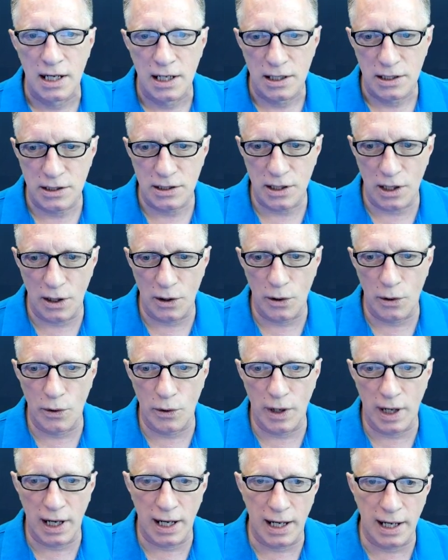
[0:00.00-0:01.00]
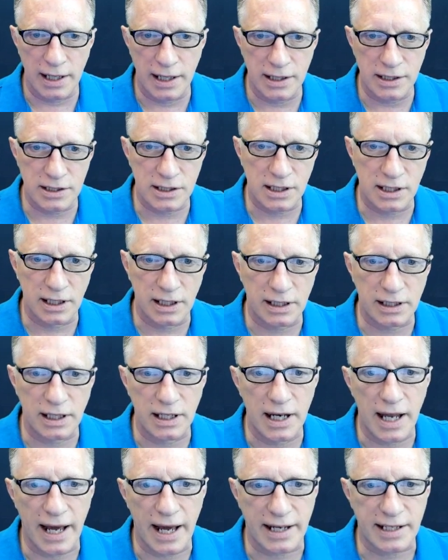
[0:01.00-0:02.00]
So you just click the
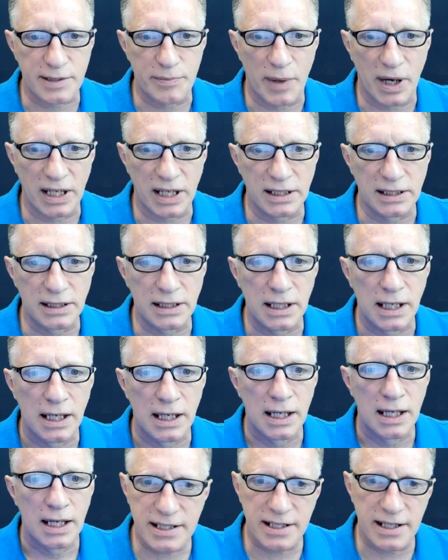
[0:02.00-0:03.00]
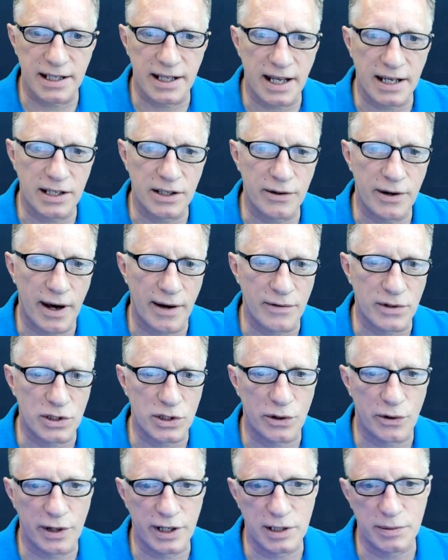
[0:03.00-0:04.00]
next button, and then you have a
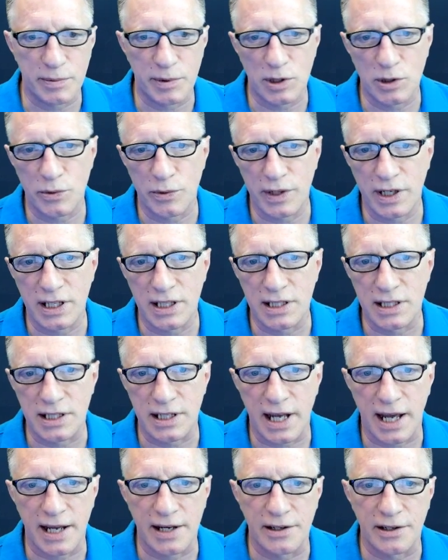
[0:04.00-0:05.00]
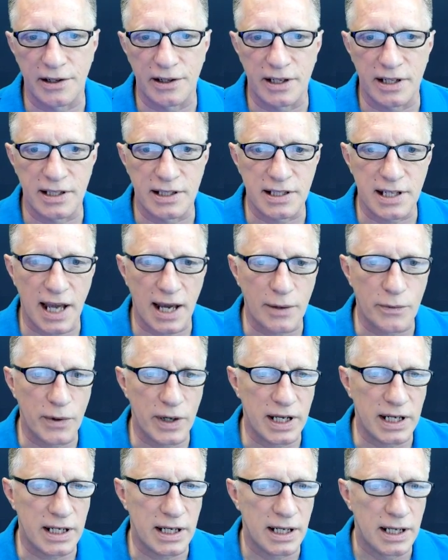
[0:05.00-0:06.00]
choice between standard and
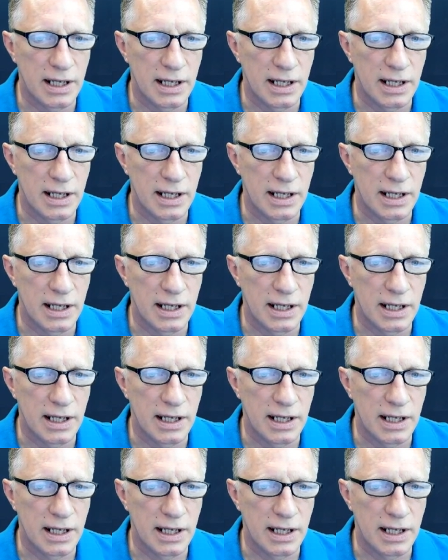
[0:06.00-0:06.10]
SegWit.